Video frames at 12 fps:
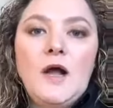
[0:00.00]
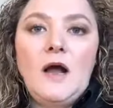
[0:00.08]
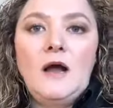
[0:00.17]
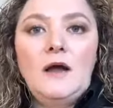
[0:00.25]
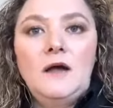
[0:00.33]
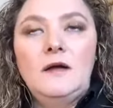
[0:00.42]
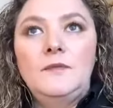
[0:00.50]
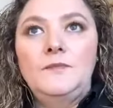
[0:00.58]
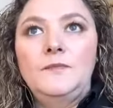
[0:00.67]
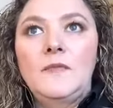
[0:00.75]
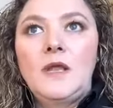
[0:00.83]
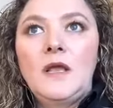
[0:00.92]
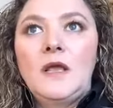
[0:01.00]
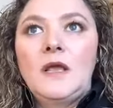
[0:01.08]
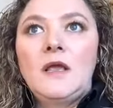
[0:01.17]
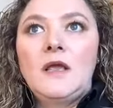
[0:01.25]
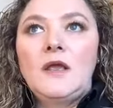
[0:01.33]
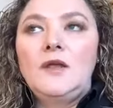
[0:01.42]

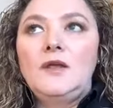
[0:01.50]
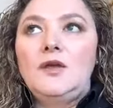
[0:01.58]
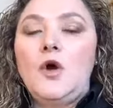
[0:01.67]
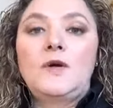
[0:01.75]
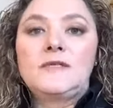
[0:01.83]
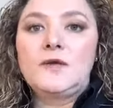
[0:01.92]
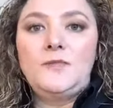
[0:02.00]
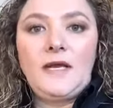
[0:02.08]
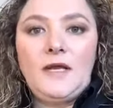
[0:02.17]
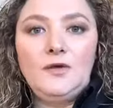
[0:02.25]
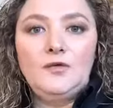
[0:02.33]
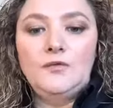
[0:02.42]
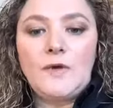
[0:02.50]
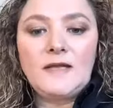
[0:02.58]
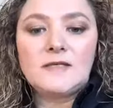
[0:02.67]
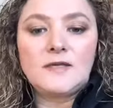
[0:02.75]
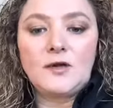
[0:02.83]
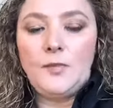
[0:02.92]
go to somebody who
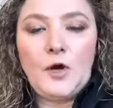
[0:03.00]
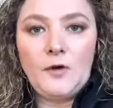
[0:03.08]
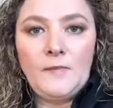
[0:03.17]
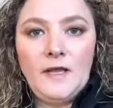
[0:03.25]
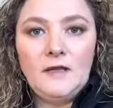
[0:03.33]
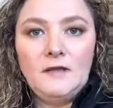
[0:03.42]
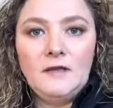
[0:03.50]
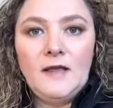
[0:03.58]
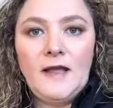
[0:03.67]
rents their apartment